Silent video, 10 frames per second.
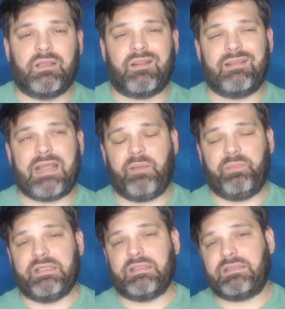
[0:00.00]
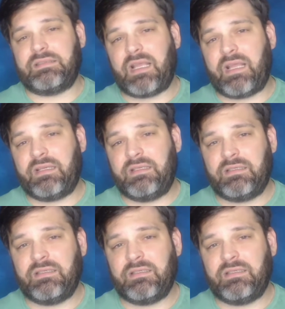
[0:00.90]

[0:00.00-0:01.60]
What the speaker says: That being said,